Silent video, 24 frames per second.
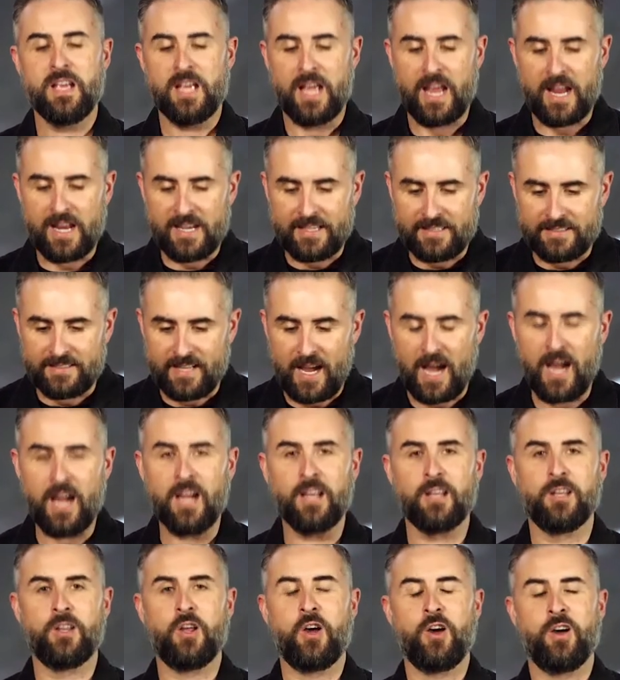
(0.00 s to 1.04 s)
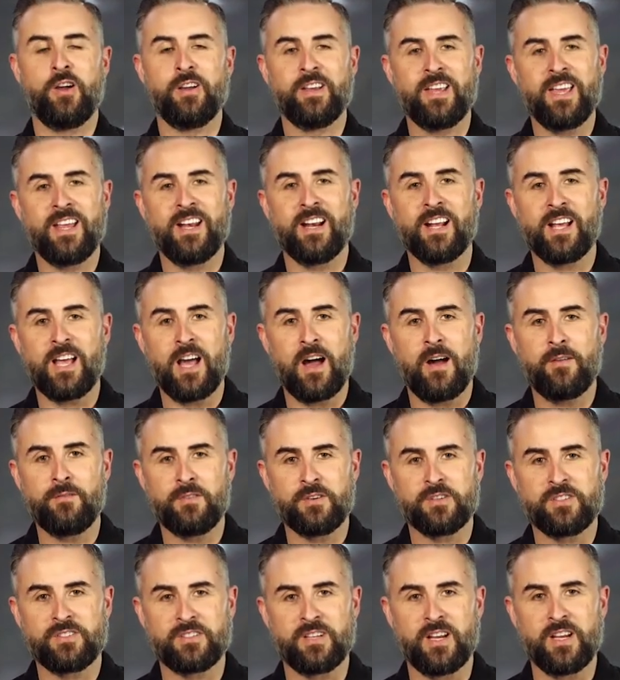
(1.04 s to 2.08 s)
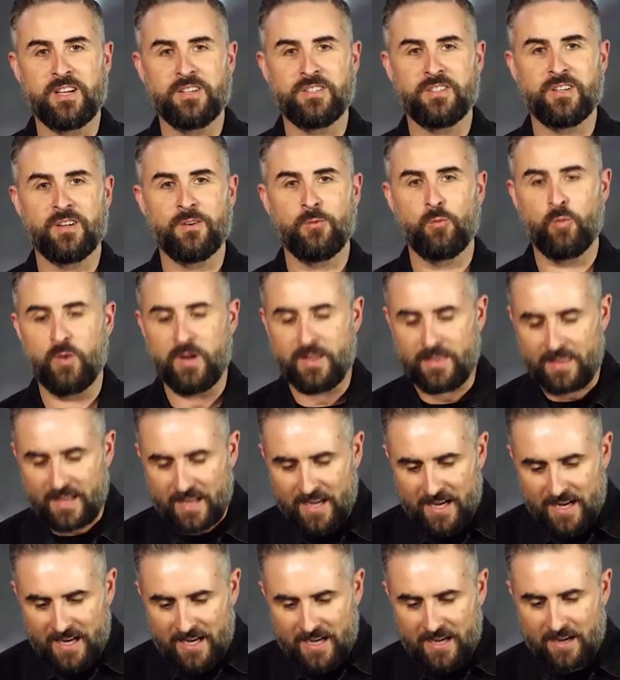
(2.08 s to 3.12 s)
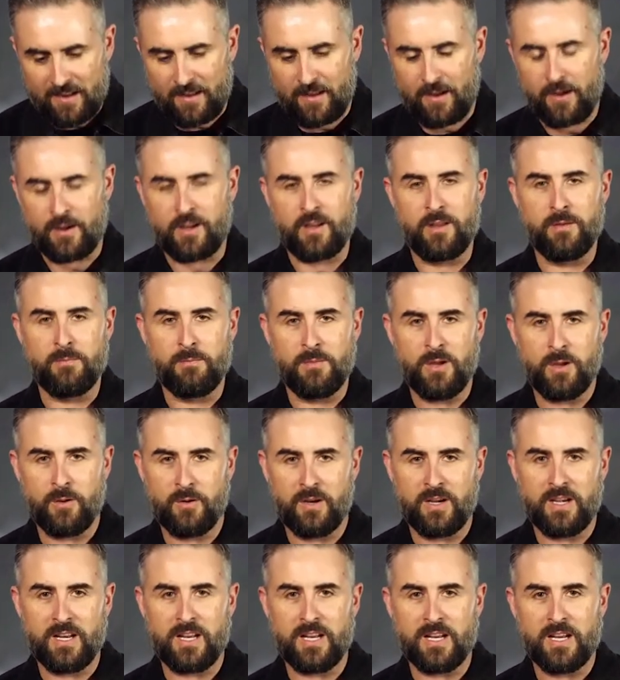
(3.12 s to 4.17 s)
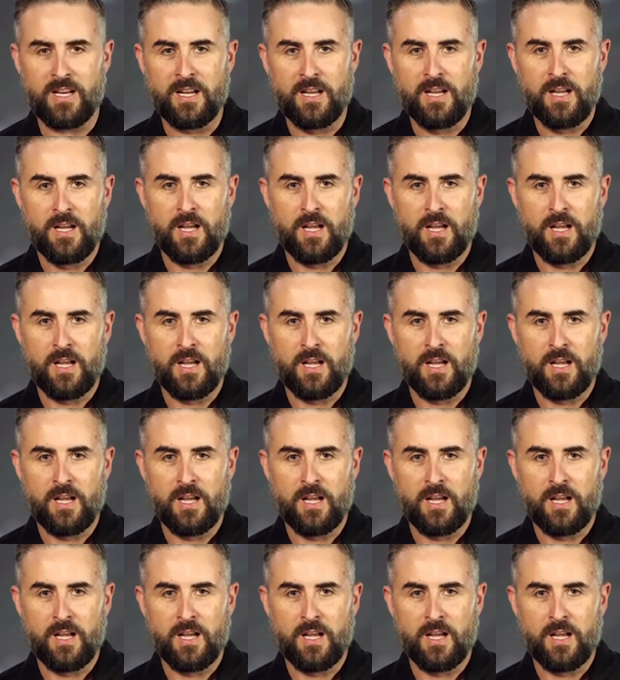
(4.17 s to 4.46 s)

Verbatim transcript: a dialogue and a conversation within a community